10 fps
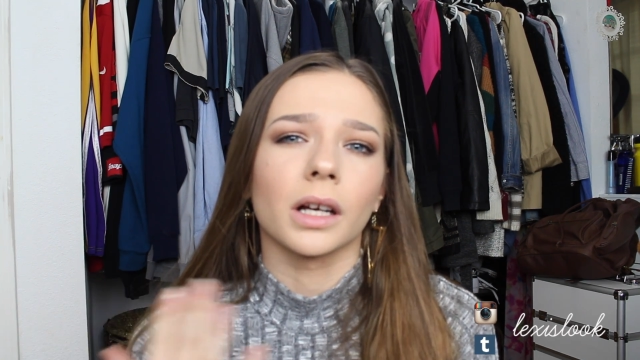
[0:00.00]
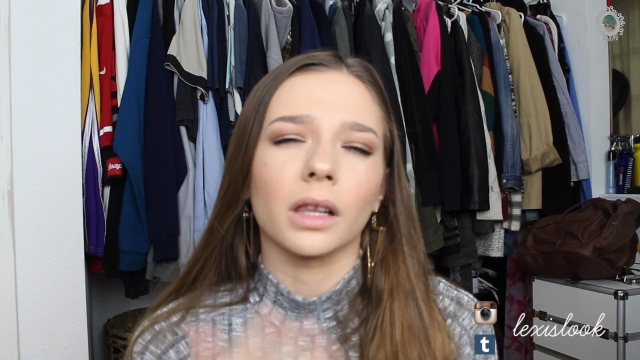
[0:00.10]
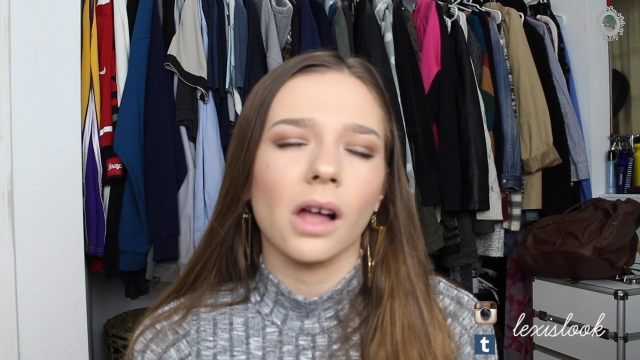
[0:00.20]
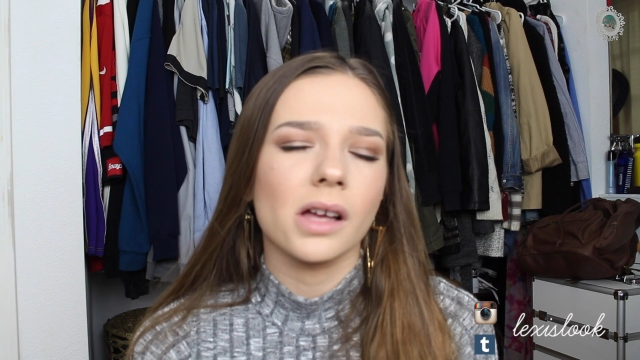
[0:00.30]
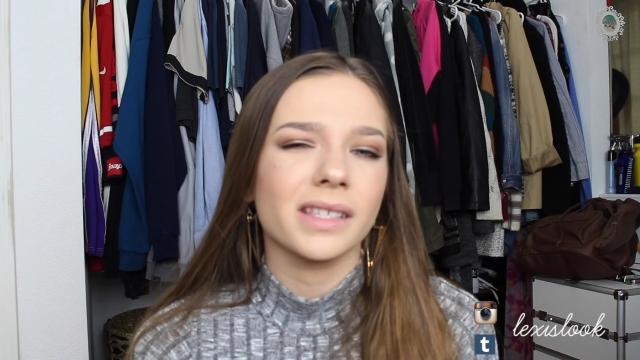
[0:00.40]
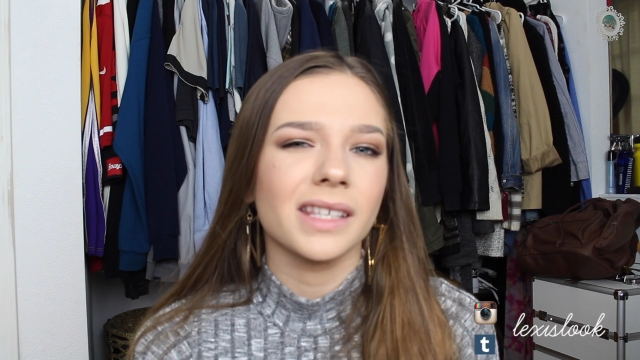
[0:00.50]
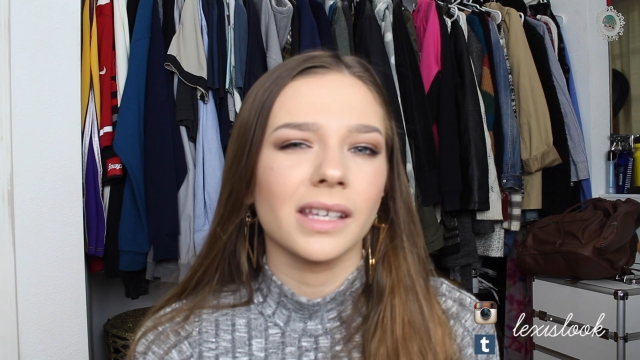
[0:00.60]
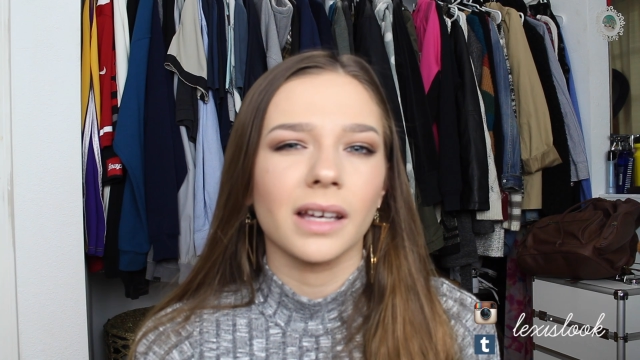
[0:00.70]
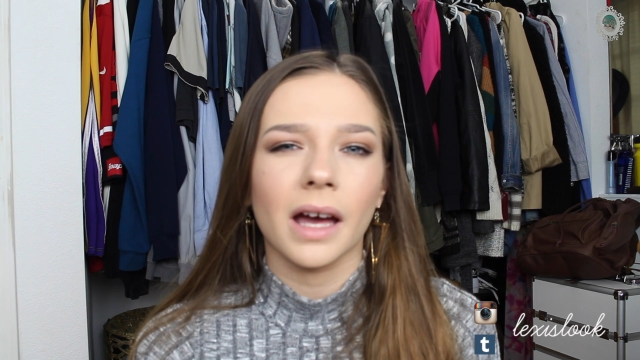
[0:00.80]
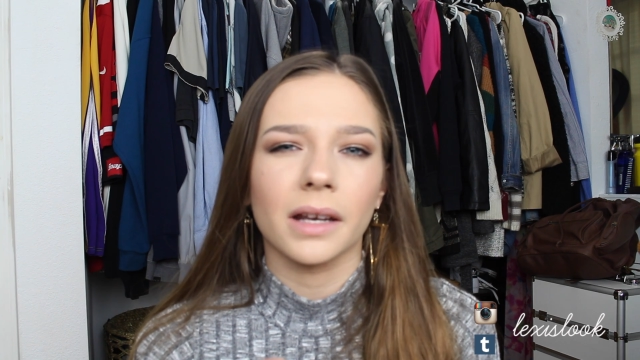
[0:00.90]

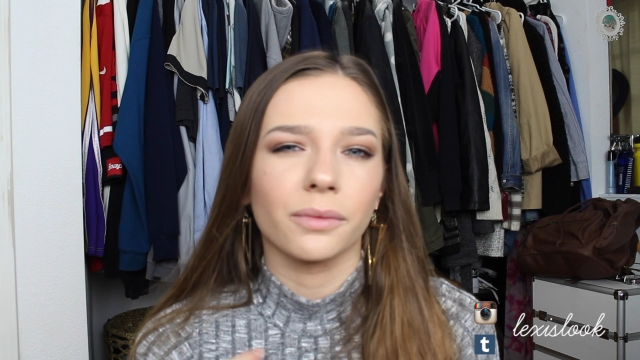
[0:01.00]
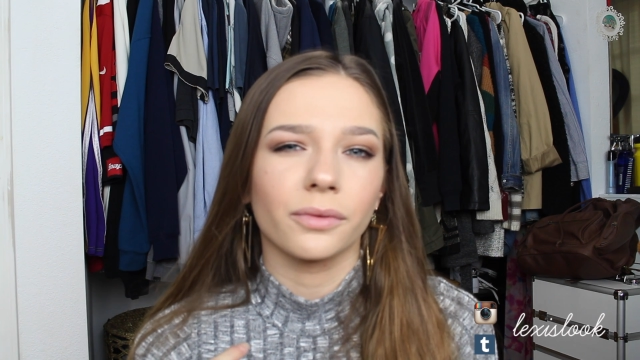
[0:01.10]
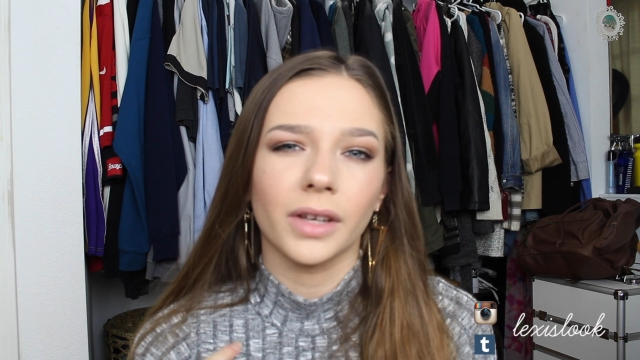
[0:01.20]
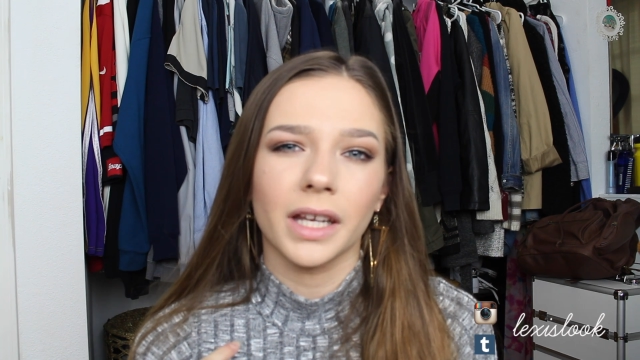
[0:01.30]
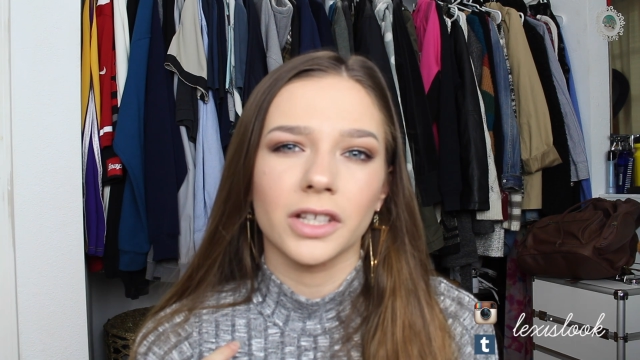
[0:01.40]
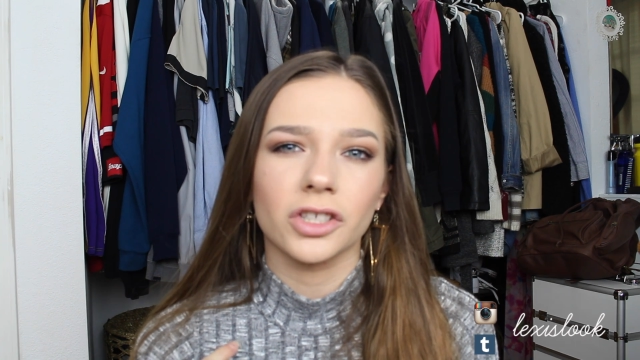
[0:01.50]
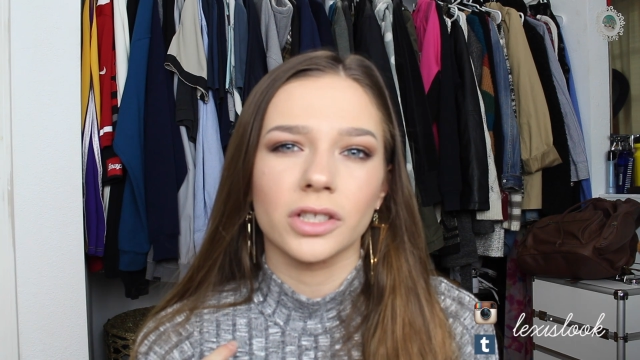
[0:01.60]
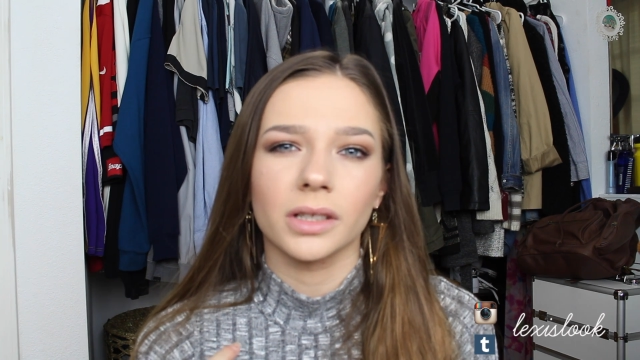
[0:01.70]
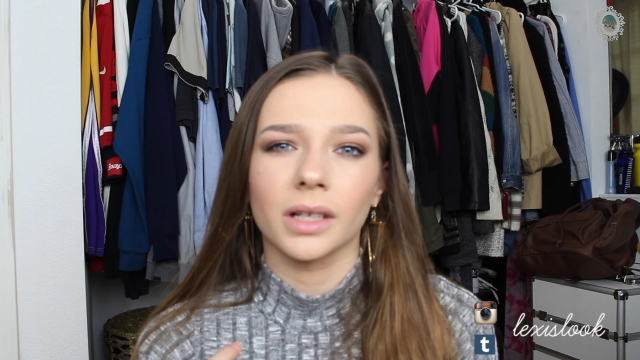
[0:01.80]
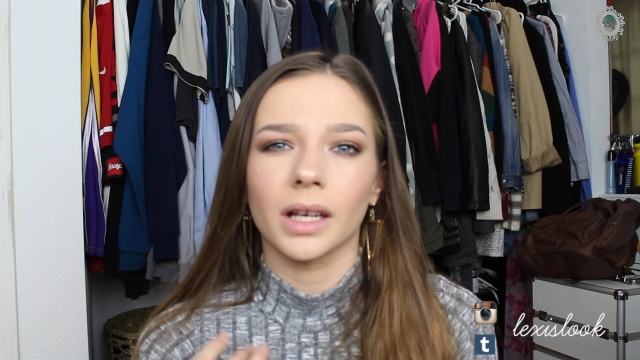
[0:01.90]
glossy kind of finish,